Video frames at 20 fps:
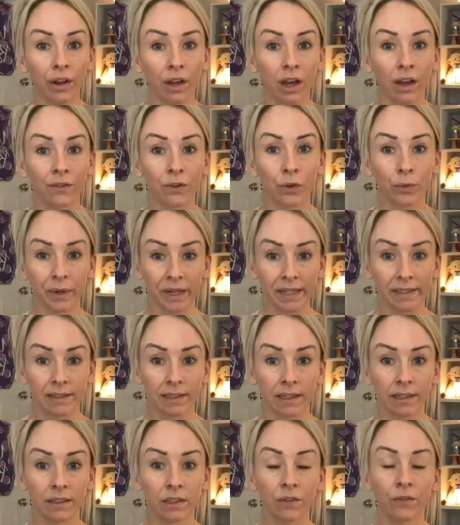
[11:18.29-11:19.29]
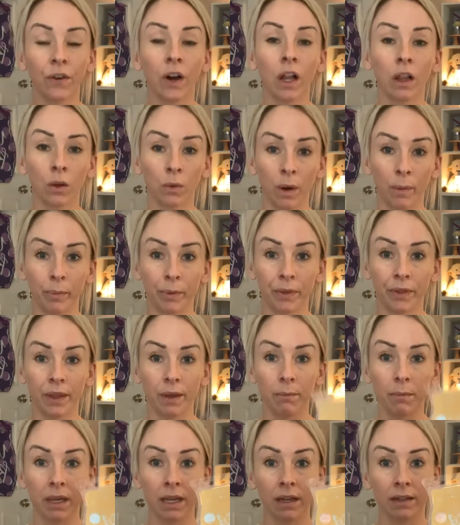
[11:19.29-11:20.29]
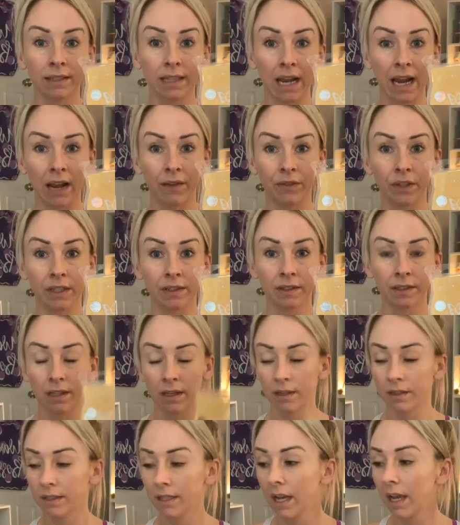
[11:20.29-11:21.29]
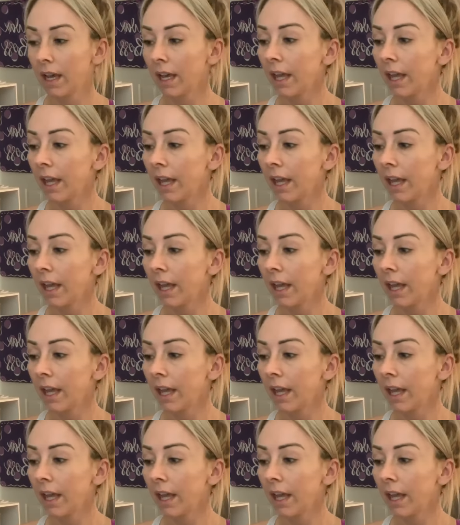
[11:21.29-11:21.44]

of a reason to follow up with them because I have this scent.